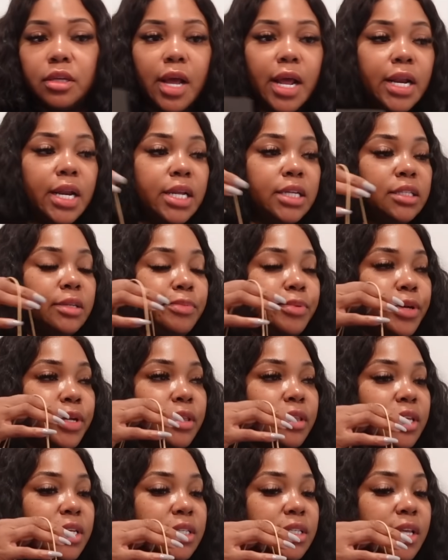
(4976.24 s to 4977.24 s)
I need to
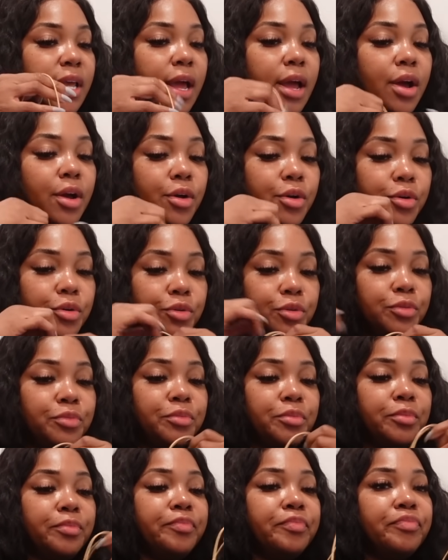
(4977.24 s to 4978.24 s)
put this out.
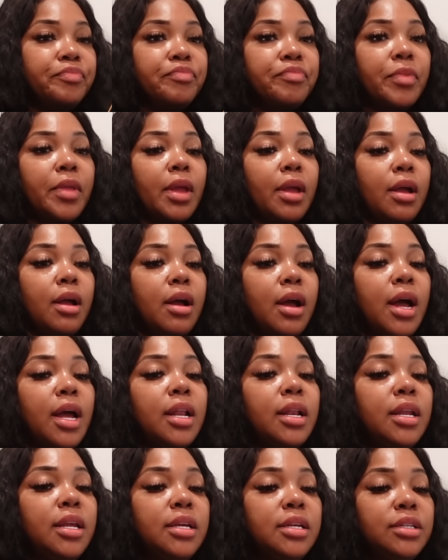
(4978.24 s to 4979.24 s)

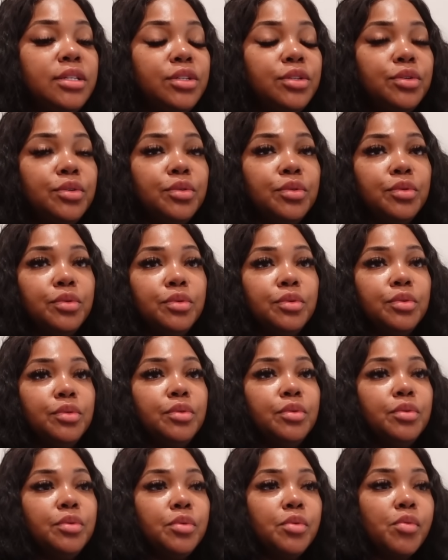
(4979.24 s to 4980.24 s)
I need to